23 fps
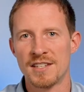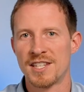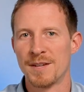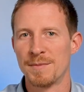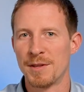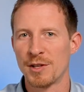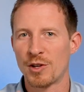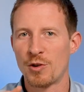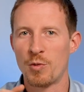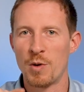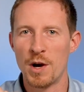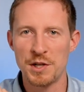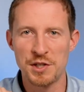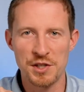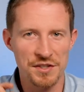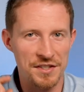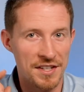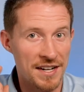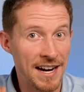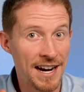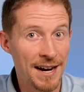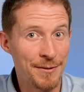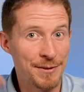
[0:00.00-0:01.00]
Some of the
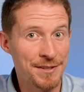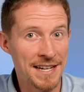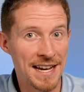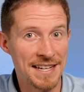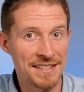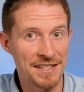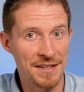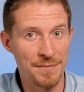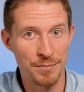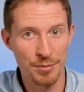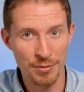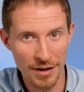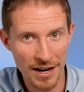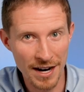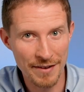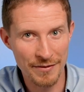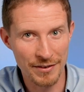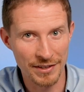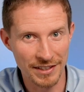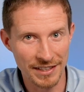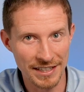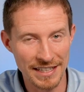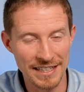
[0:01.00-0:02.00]
questions that I was asking
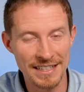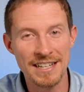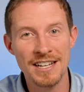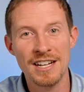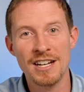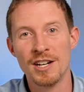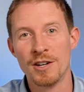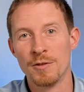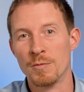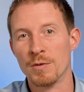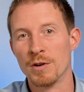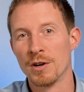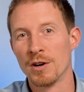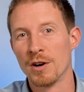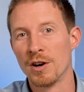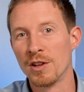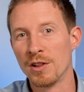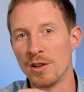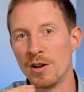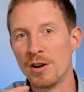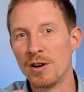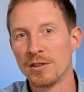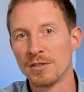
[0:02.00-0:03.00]
privately were
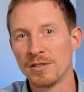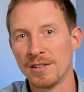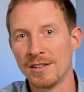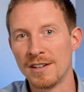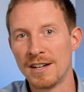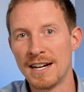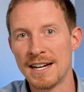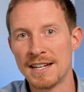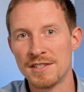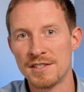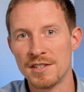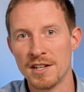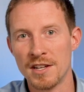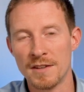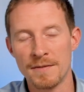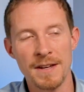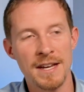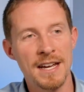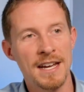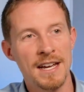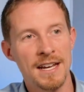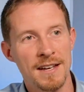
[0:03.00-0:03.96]
along the lines of,